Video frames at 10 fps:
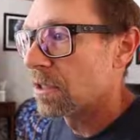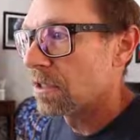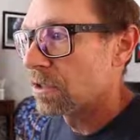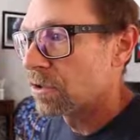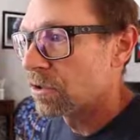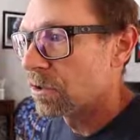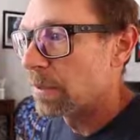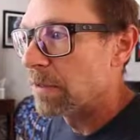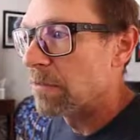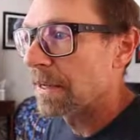should
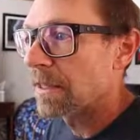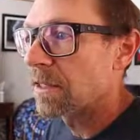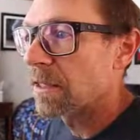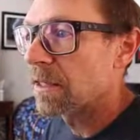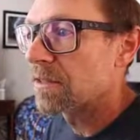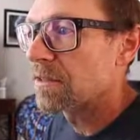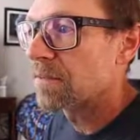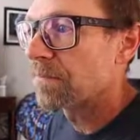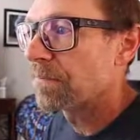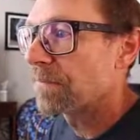be
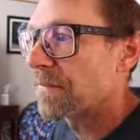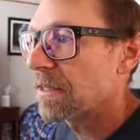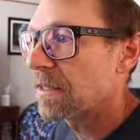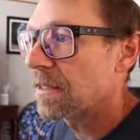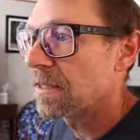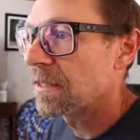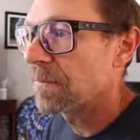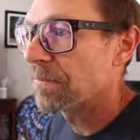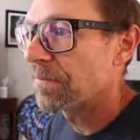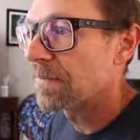recognized, yep,
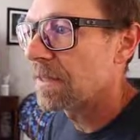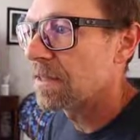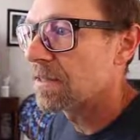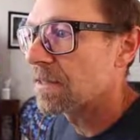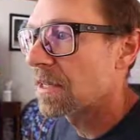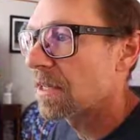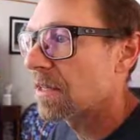inside